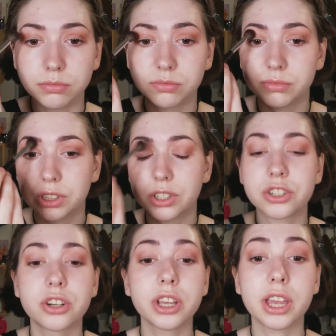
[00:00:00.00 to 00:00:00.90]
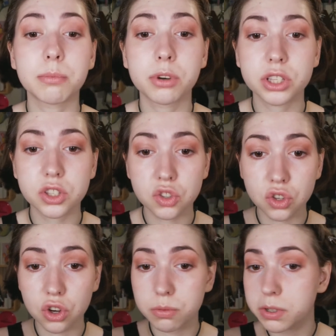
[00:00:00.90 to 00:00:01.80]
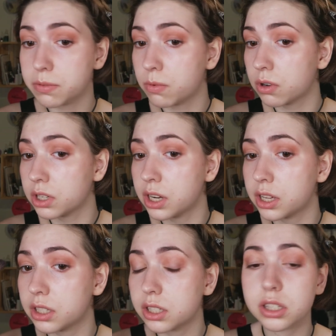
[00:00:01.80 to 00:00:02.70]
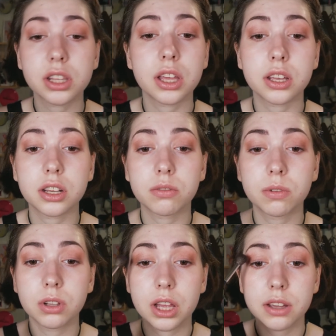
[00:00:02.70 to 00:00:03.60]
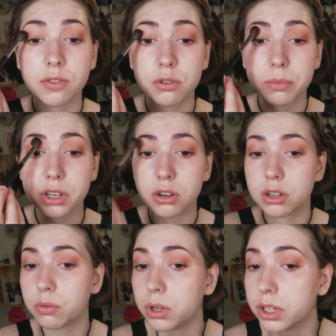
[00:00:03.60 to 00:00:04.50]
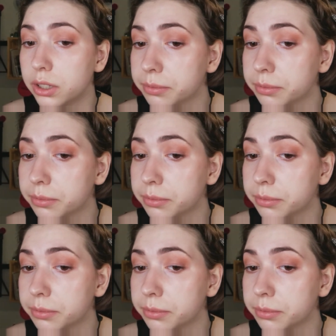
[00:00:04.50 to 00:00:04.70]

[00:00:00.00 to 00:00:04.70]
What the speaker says: Oh my gosh, on camera it's so much more intense than in real life. Oh my god, what?